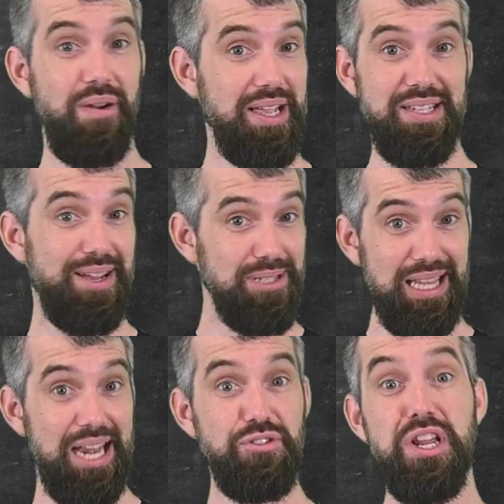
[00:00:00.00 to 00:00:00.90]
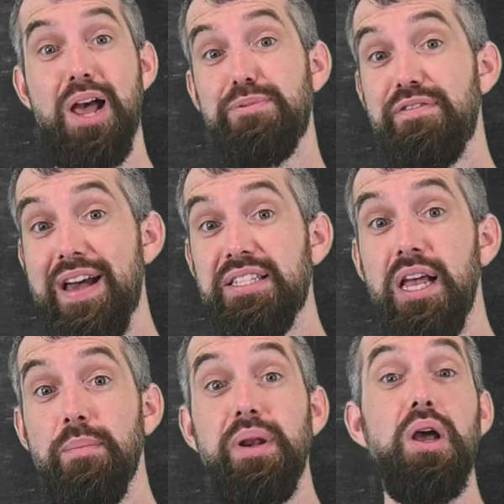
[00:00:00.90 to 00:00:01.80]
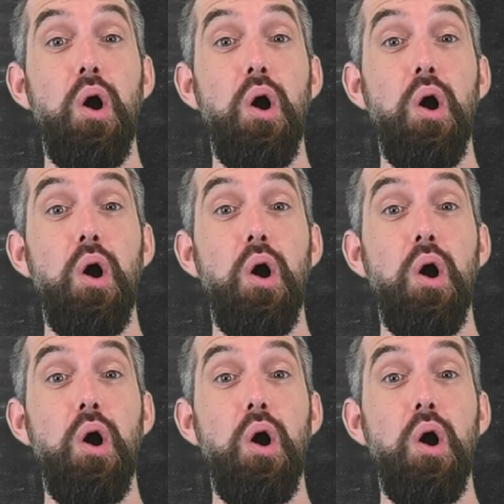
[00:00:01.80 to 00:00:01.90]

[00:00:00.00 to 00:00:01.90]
Okay, so that was a lot of trigonometry facts, but